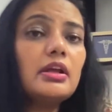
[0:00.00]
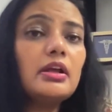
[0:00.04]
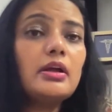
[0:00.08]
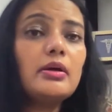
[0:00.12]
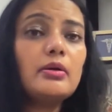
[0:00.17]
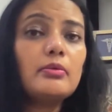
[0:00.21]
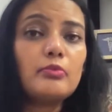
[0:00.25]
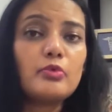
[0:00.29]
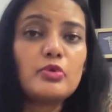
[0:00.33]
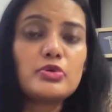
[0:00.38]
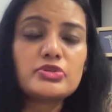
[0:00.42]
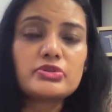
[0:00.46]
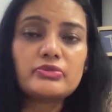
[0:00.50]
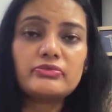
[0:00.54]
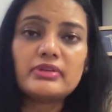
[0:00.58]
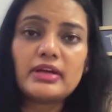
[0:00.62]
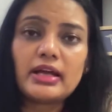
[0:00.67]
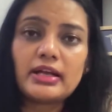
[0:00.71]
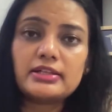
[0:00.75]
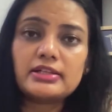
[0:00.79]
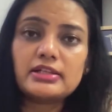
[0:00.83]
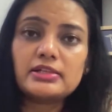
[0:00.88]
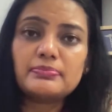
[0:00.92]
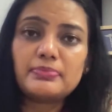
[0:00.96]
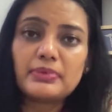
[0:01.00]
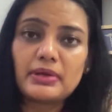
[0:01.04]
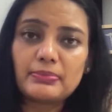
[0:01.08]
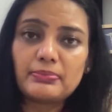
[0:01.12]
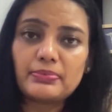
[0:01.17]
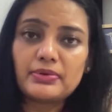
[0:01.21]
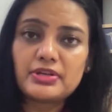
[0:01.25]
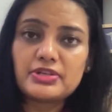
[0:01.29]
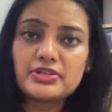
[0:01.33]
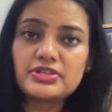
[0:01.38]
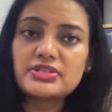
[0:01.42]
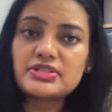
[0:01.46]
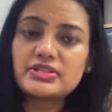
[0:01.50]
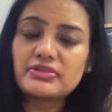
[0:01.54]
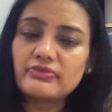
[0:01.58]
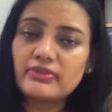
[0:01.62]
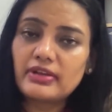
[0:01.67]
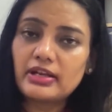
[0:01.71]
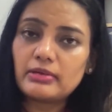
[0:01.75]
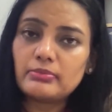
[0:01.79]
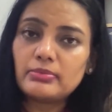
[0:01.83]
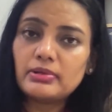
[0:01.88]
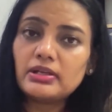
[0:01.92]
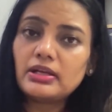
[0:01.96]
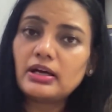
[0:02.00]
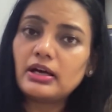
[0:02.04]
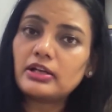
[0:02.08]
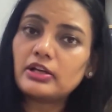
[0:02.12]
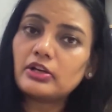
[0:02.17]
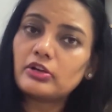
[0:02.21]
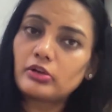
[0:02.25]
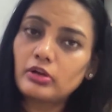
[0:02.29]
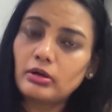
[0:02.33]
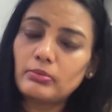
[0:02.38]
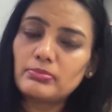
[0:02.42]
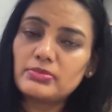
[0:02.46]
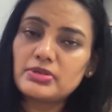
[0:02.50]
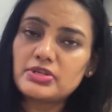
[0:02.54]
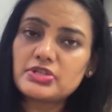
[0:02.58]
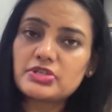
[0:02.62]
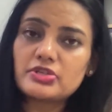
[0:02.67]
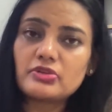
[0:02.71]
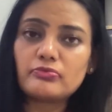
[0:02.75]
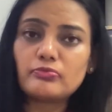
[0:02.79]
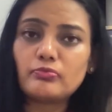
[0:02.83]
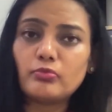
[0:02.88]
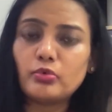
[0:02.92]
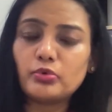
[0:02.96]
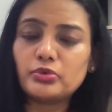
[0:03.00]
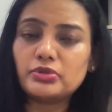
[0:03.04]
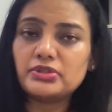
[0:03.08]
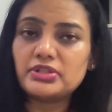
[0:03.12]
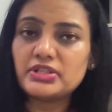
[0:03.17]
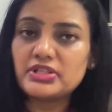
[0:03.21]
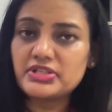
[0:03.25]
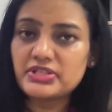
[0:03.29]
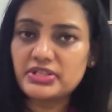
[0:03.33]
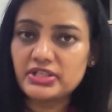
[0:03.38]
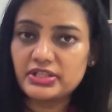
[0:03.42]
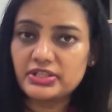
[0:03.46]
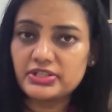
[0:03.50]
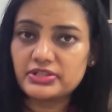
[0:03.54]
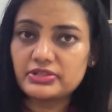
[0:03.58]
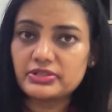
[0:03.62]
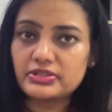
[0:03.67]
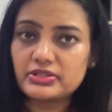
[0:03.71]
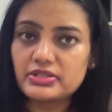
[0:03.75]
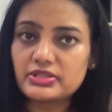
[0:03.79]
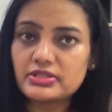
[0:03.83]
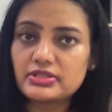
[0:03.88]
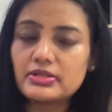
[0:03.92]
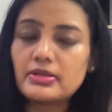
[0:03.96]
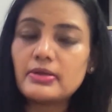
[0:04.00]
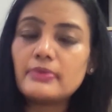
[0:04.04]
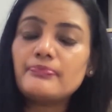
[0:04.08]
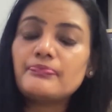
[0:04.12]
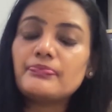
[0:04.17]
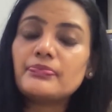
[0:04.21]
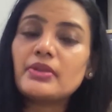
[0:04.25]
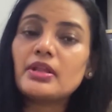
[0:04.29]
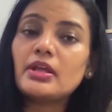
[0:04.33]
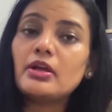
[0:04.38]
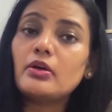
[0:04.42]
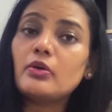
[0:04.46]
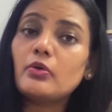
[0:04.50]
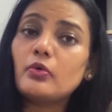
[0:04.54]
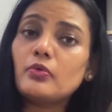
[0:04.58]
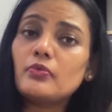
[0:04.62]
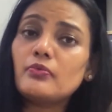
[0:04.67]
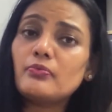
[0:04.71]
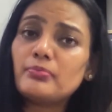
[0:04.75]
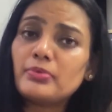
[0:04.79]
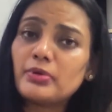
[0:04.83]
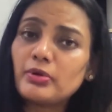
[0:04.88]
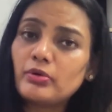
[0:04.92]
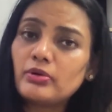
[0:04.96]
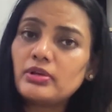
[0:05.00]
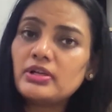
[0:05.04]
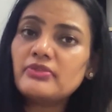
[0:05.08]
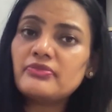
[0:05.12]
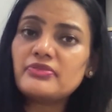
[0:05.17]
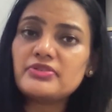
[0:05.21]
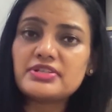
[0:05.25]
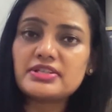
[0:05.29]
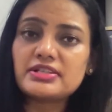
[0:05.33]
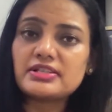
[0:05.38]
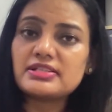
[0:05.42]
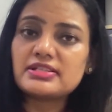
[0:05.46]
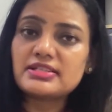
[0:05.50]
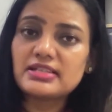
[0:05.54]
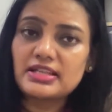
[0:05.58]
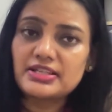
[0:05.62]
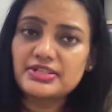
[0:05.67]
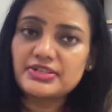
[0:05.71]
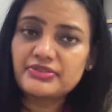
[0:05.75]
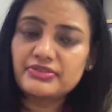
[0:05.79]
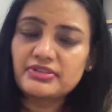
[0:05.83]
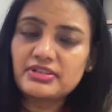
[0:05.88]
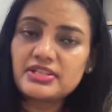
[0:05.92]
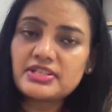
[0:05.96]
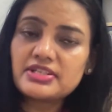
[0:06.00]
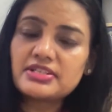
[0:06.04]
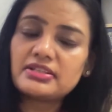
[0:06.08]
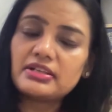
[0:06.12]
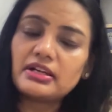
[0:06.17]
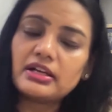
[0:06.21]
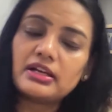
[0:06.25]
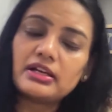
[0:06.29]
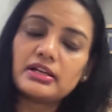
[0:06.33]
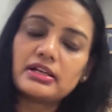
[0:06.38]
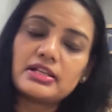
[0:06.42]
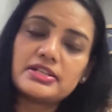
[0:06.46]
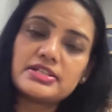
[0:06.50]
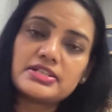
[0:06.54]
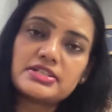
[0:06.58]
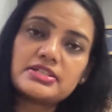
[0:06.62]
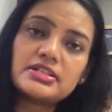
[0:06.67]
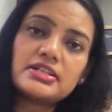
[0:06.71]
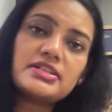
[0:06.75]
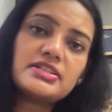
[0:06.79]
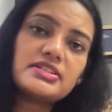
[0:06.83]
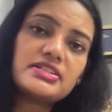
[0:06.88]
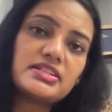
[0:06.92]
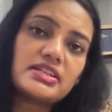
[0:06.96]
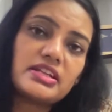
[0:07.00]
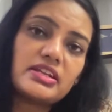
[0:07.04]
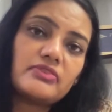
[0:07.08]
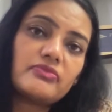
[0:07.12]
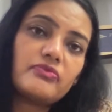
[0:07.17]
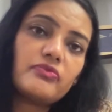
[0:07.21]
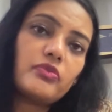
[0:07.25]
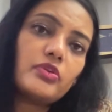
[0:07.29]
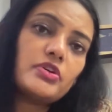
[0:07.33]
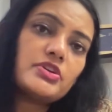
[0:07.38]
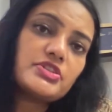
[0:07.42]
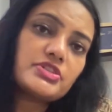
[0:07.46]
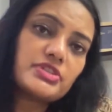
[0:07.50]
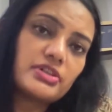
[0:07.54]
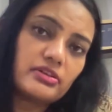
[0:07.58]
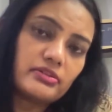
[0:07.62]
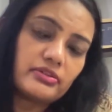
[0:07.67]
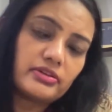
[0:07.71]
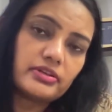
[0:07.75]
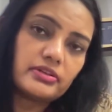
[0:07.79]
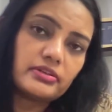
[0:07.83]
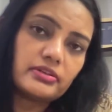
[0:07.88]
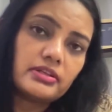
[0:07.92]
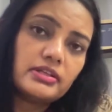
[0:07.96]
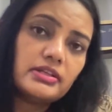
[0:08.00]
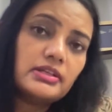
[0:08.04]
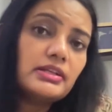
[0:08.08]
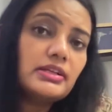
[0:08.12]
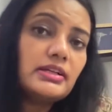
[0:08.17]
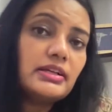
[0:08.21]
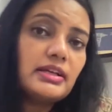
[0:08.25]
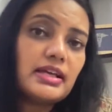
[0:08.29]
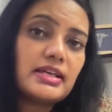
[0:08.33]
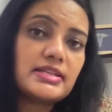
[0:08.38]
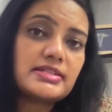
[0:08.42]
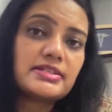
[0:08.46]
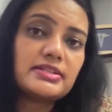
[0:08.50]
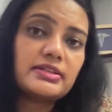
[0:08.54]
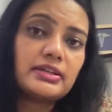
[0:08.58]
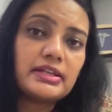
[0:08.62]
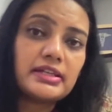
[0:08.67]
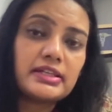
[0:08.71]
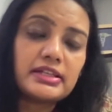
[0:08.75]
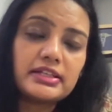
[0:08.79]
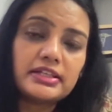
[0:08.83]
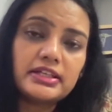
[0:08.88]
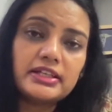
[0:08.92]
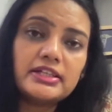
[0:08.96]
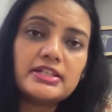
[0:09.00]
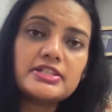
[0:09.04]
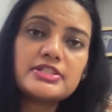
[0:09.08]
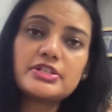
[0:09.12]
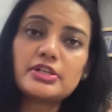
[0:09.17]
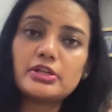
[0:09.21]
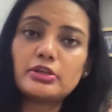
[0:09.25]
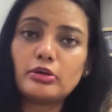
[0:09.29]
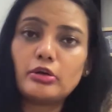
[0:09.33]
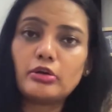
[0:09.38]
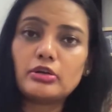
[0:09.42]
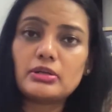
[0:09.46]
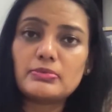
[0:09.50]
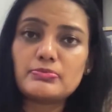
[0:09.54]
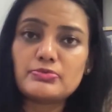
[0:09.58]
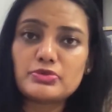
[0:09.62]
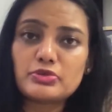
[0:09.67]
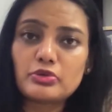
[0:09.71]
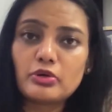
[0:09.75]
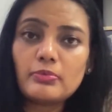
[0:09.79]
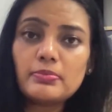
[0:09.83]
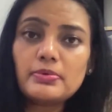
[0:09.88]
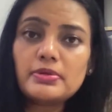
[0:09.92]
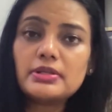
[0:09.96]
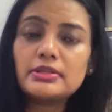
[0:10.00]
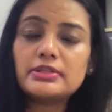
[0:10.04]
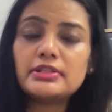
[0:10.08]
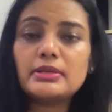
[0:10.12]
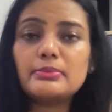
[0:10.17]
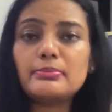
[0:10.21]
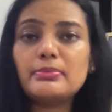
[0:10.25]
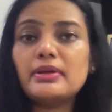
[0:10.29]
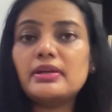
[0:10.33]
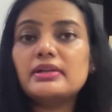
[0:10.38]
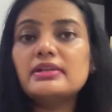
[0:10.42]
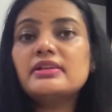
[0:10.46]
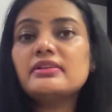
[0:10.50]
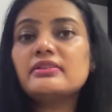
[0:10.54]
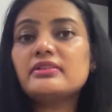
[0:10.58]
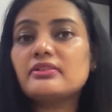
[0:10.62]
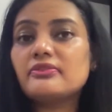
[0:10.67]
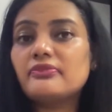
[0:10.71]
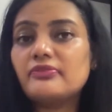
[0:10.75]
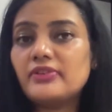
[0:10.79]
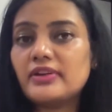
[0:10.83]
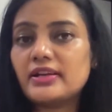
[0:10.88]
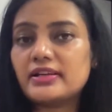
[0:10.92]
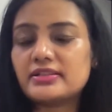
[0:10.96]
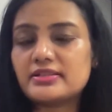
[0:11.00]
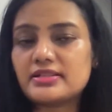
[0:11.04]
Most of the adult preparations available are a combination of both these agents. Purely physical sunscreens are considered safe for children, as the ingredients are not absorbed, they merely reflect the